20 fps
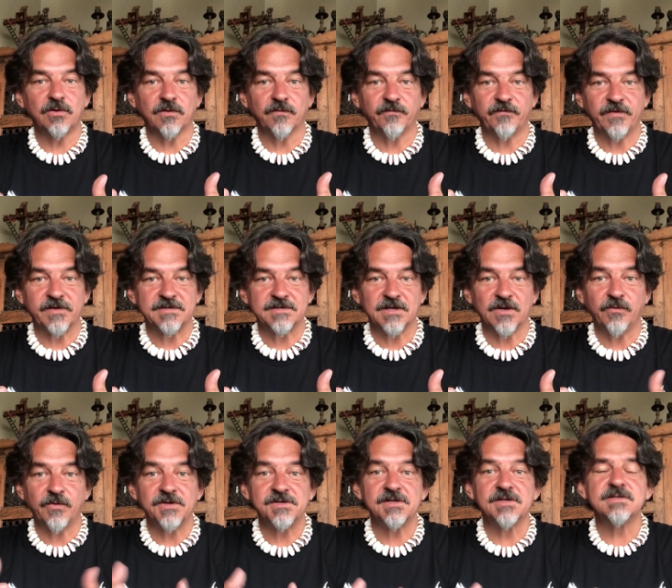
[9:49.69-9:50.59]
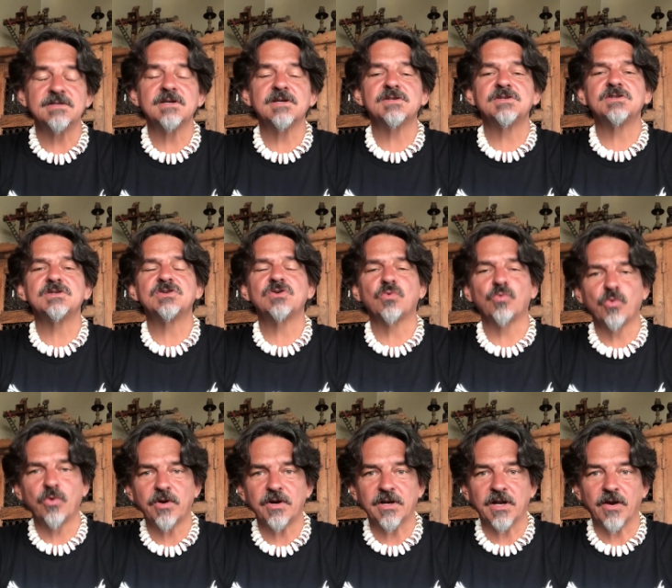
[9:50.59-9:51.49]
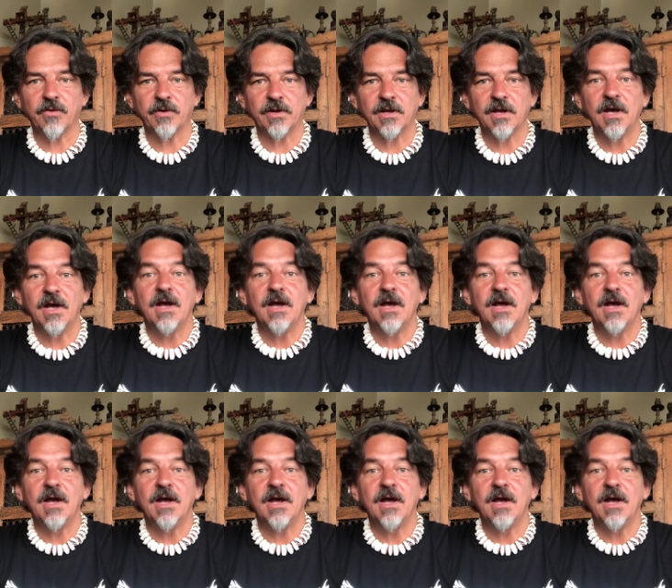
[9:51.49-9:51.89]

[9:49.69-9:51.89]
confessing, which is extraordinary.